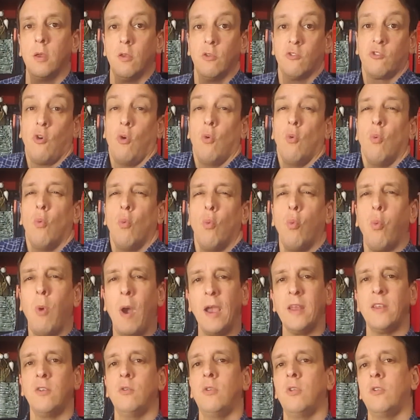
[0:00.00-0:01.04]
So
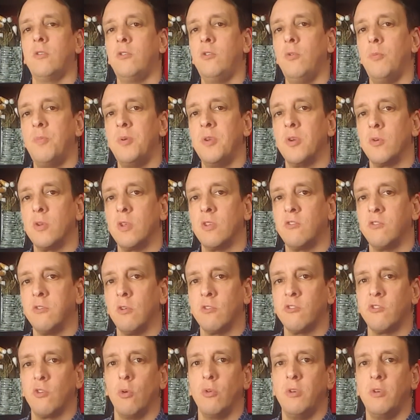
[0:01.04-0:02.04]
why do the two periods look so